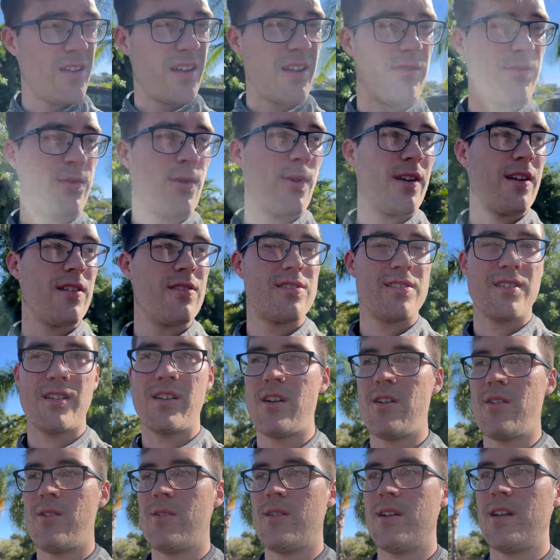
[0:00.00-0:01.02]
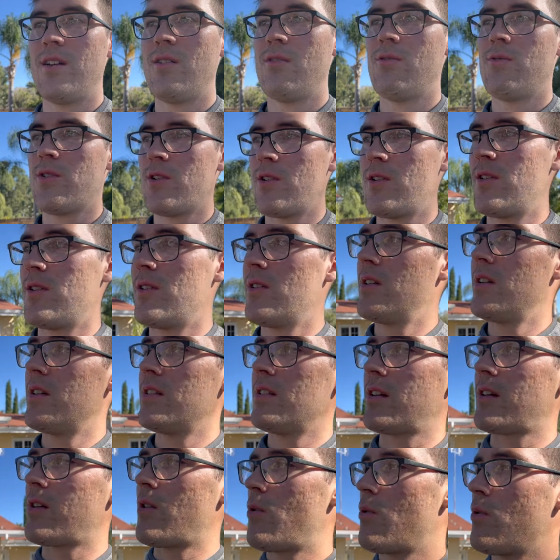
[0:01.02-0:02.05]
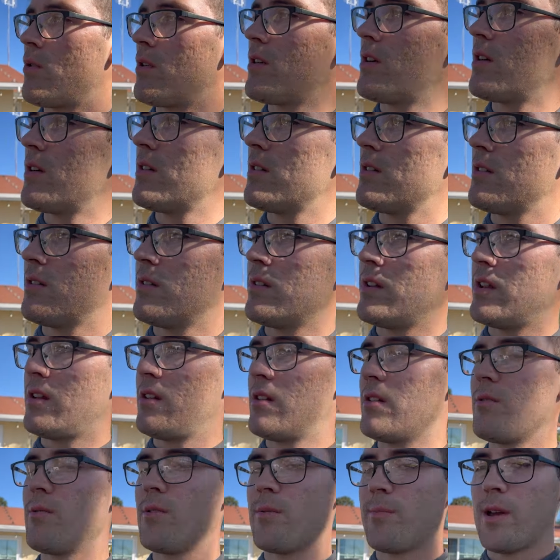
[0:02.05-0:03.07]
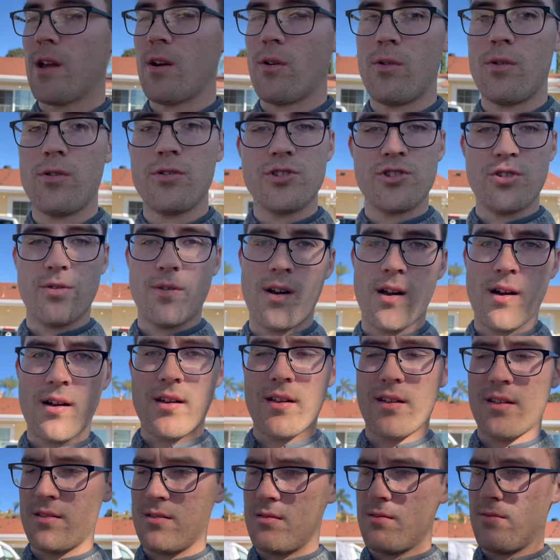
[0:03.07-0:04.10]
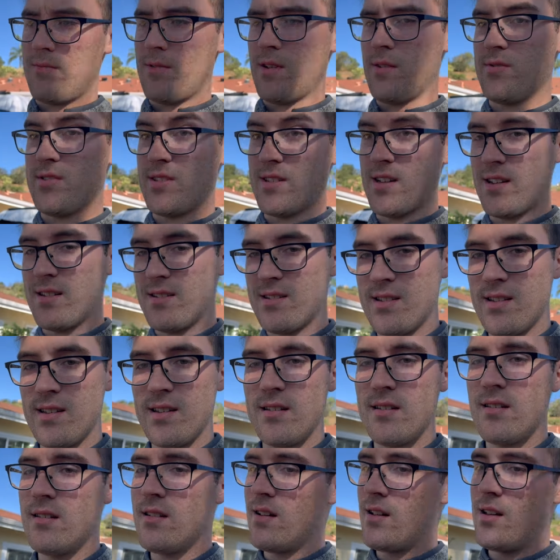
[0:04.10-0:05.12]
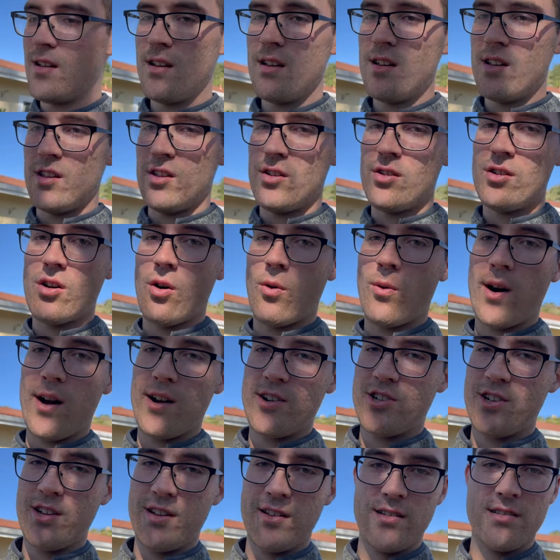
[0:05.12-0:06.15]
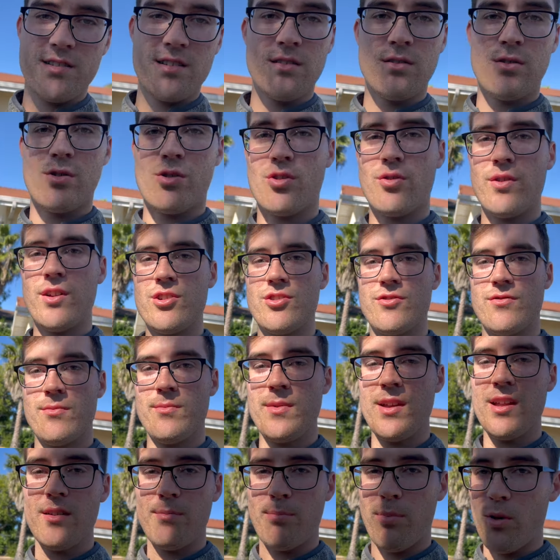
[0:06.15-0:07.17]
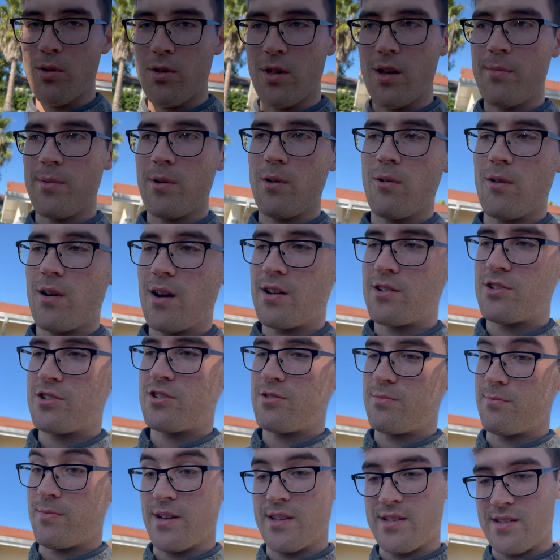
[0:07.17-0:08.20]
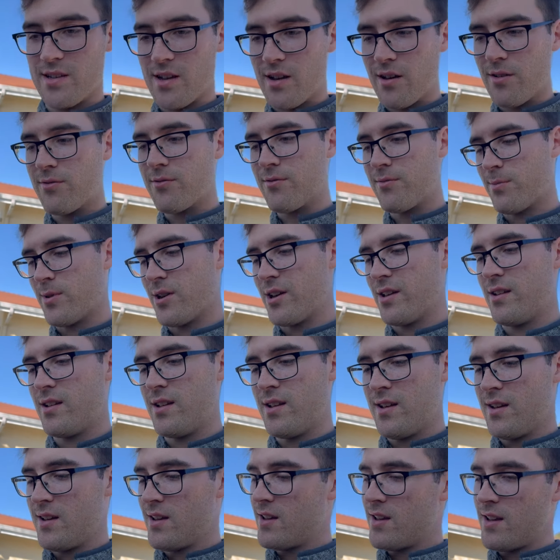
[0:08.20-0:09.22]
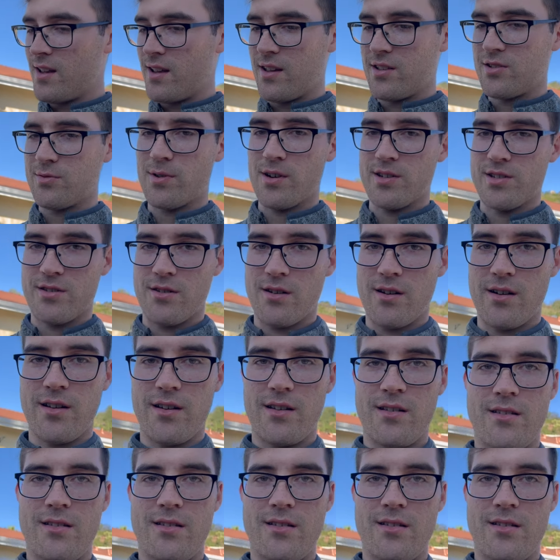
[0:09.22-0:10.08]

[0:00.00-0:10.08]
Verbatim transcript: like four years ago over in the corner here with my old truck when I was 19 you can go watch it. It's a little cringe for me to pull up and watch myself, but that's where I started.